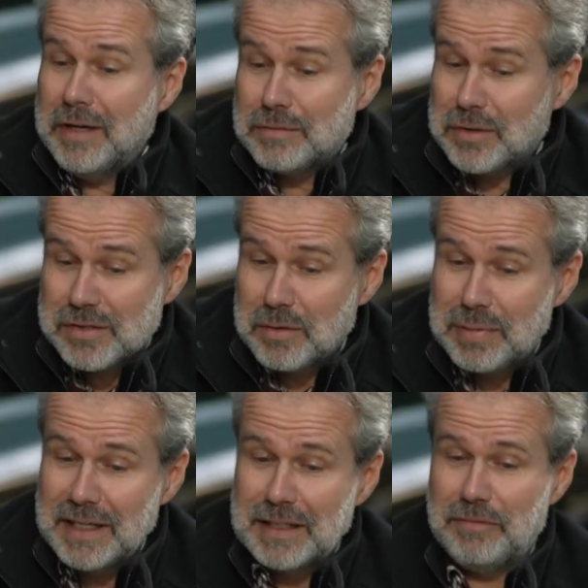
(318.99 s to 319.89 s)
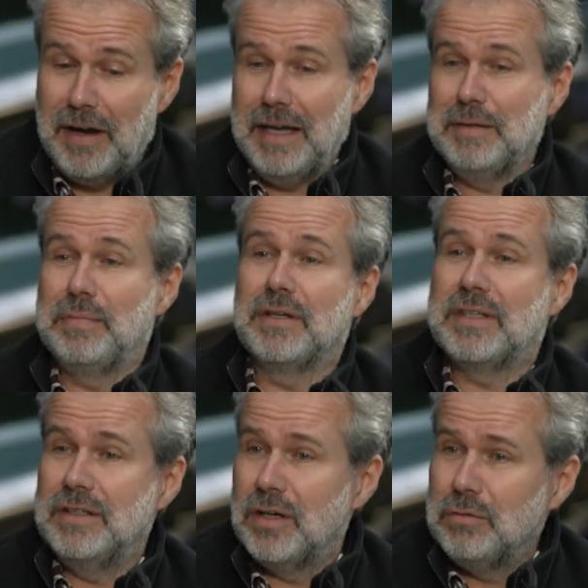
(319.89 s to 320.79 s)
it was completely fine, but,
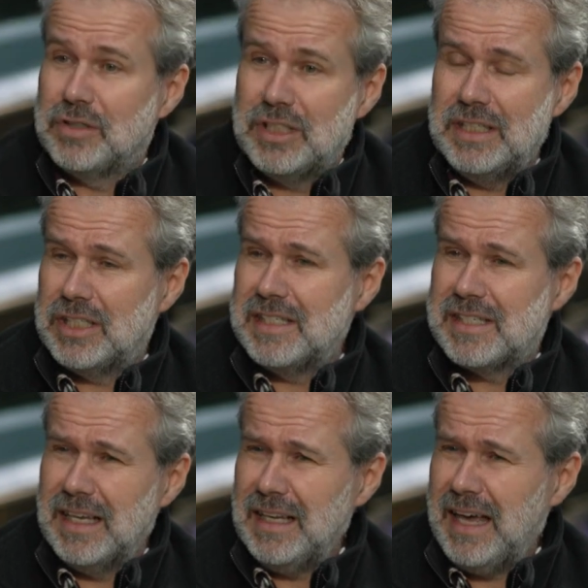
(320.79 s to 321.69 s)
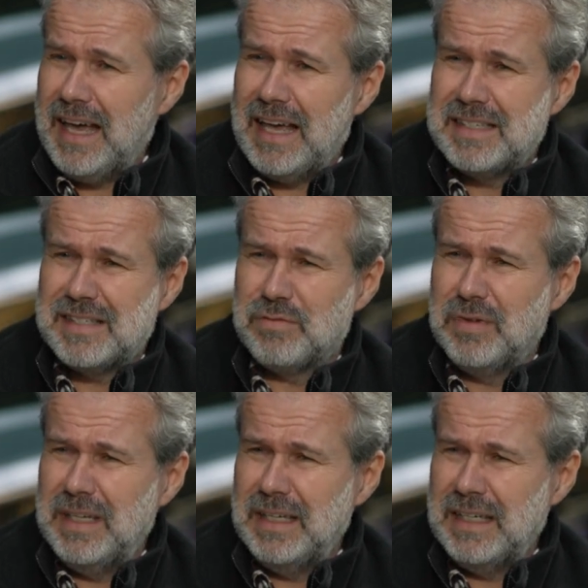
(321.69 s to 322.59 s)
you know, she, she still has
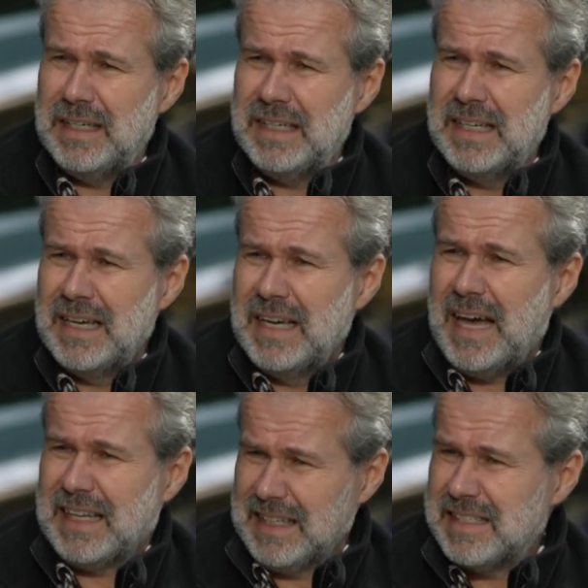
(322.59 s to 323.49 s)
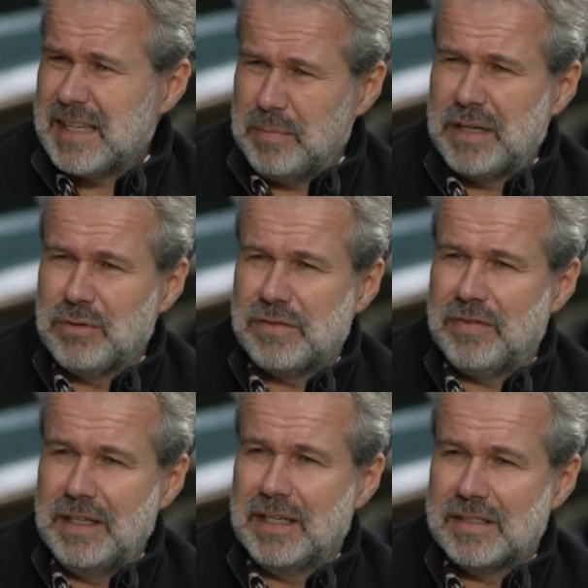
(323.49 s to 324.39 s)
really, at least ambiguous
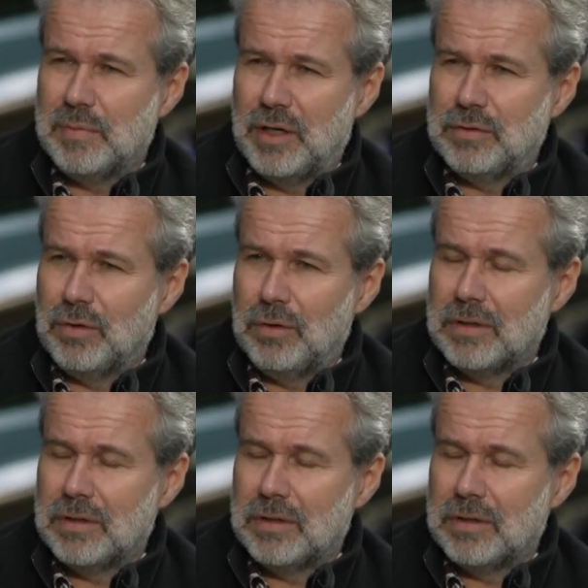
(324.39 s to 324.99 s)
feelings about all